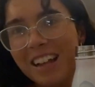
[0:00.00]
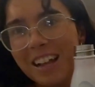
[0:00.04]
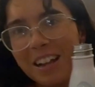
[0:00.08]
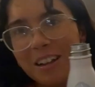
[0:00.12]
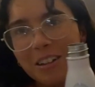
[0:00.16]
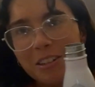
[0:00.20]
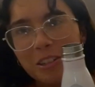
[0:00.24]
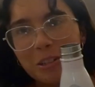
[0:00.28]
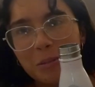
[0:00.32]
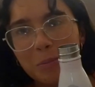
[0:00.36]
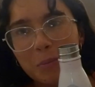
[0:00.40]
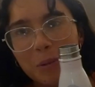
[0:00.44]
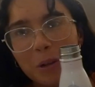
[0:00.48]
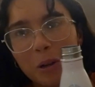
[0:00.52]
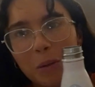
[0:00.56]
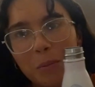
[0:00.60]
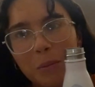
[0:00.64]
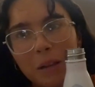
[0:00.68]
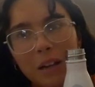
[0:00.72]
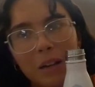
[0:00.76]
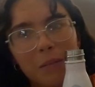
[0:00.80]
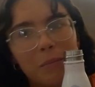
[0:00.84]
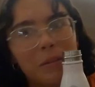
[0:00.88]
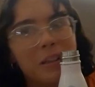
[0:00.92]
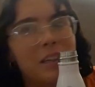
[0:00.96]
Just pure
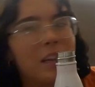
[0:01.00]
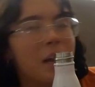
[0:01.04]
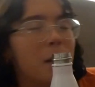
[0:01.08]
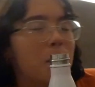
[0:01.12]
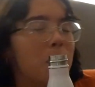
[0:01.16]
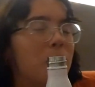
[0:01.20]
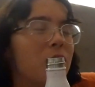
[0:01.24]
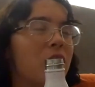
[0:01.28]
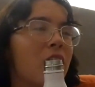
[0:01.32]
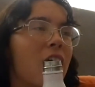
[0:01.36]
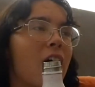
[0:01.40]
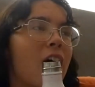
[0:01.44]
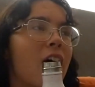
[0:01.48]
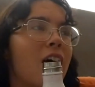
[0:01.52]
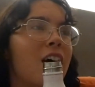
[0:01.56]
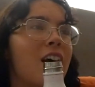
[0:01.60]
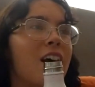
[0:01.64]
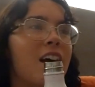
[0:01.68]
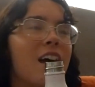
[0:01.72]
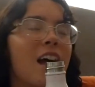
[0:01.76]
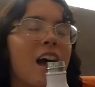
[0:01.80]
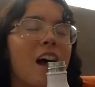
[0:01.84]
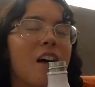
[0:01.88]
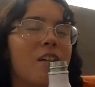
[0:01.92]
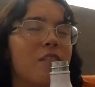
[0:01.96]
planning my day, but yeah,
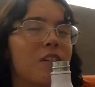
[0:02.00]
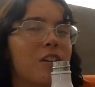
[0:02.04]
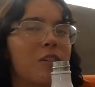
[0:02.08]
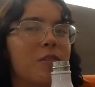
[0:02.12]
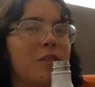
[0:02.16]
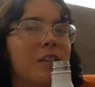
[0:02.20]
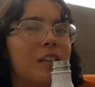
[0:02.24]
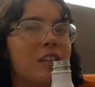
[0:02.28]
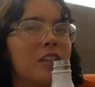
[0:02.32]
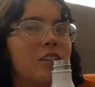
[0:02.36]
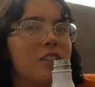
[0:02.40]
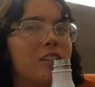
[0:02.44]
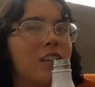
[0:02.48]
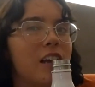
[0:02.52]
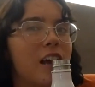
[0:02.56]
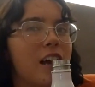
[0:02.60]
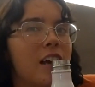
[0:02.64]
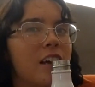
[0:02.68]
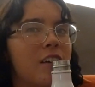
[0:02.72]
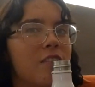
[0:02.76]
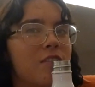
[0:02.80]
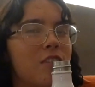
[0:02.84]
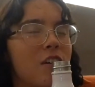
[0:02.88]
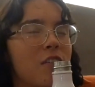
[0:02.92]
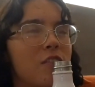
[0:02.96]
I've had a really good day.
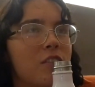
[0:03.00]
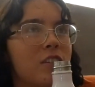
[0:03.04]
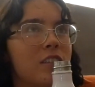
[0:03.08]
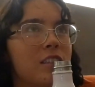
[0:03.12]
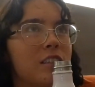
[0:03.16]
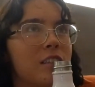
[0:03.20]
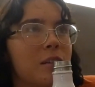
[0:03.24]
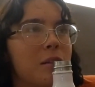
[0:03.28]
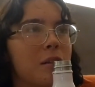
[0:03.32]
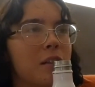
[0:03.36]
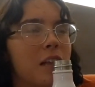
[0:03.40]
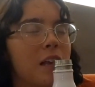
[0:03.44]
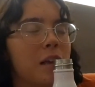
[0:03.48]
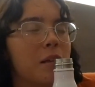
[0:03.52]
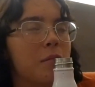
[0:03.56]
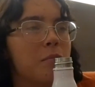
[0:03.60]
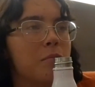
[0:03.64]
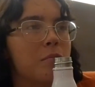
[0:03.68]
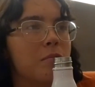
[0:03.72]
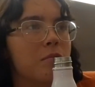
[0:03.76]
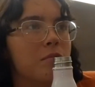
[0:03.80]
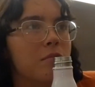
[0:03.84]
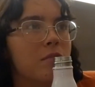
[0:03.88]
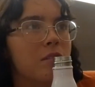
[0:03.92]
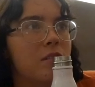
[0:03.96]
I've definitely seen like
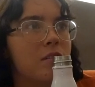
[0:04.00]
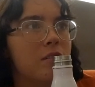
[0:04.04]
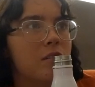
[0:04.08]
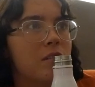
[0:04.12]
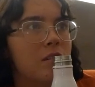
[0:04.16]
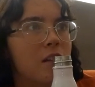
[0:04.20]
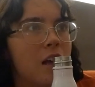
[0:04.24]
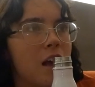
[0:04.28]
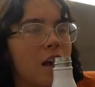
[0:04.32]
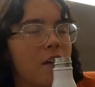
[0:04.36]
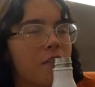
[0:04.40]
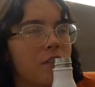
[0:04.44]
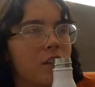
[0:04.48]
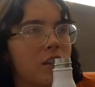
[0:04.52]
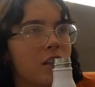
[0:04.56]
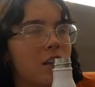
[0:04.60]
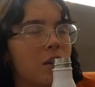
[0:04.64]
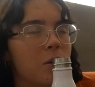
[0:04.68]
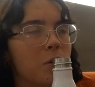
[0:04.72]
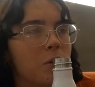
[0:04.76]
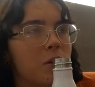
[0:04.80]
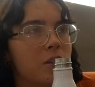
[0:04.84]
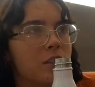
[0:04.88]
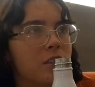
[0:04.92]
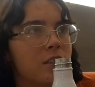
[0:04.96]
everything
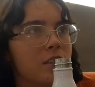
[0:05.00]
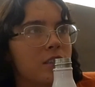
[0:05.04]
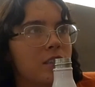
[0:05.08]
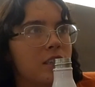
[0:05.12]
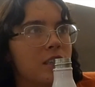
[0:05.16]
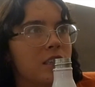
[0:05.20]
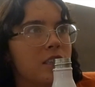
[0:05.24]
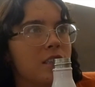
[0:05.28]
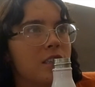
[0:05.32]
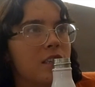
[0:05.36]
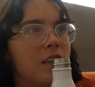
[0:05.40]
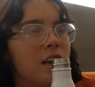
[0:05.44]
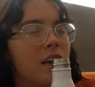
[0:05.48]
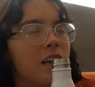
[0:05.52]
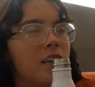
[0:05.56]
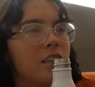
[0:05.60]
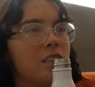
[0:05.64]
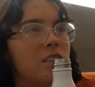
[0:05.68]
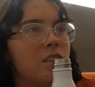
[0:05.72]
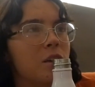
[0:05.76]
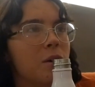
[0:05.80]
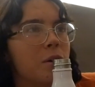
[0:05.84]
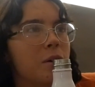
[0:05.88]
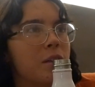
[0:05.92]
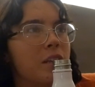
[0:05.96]
I want to see today,
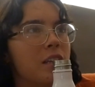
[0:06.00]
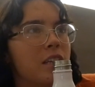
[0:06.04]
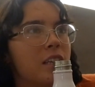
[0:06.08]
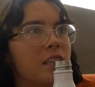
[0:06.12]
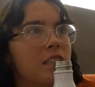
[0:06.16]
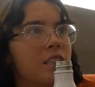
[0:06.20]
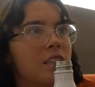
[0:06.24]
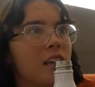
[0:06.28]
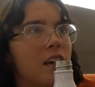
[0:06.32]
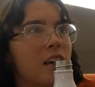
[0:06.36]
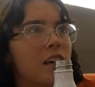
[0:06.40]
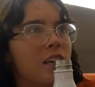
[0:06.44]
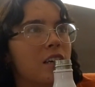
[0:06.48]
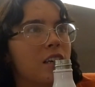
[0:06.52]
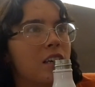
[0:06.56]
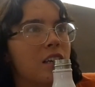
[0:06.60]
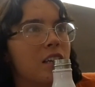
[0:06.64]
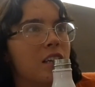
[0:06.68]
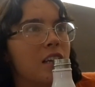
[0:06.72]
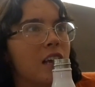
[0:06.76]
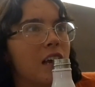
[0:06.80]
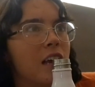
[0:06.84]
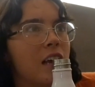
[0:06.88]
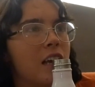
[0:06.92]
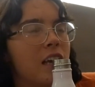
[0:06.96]
so at least I can
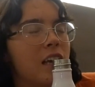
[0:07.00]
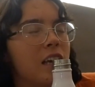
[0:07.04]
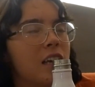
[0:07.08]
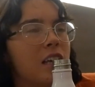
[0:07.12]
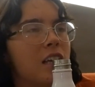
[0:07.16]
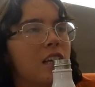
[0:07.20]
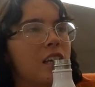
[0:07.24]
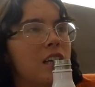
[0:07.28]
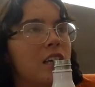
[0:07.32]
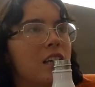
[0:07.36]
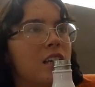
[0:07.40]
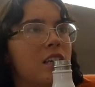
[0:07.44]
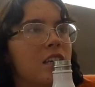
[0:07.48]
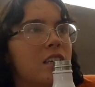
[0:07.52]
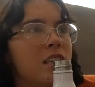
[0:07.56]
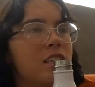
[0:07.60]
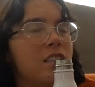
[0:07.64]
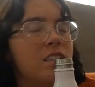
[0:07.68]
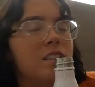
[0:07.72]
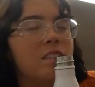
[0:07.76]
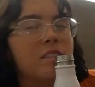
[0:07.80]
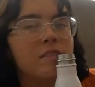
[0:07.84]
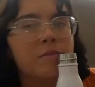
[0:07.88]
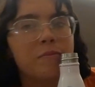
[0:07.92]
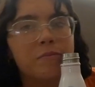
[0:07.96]
like
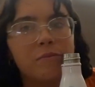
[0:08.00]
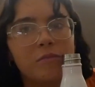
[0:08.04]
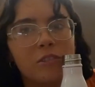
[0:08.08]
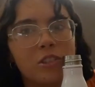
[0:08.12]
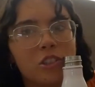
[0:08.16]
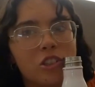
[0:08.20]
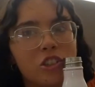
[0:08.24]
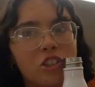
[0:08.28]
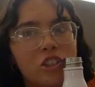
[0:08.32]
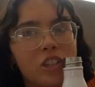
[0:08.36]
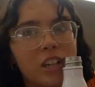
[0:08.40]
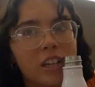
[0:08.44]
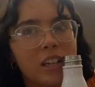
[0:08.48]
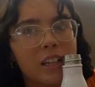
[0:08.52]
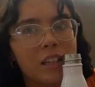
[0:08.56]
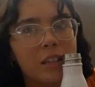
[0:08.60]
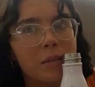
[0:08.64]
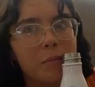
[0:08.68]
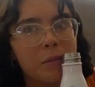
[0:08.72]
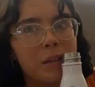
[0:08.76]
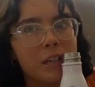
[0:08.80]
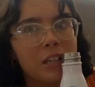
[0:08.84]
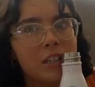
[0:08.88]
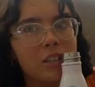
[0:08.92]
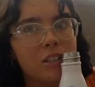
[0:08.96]
just chill at the
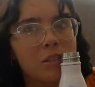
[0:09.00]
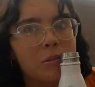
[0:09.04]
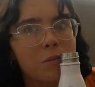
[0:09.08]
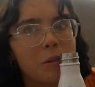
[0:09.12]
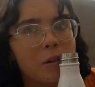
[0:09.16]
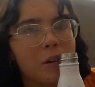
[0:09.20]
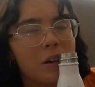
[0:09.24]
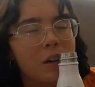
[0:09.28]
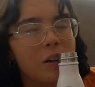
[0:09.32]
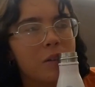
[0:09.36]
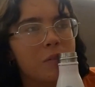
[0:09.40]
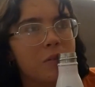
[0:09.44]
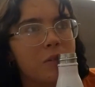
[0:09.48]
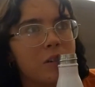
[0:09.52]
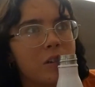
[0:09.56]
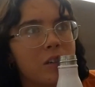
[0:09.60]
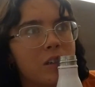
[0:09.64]
beach tomorrow.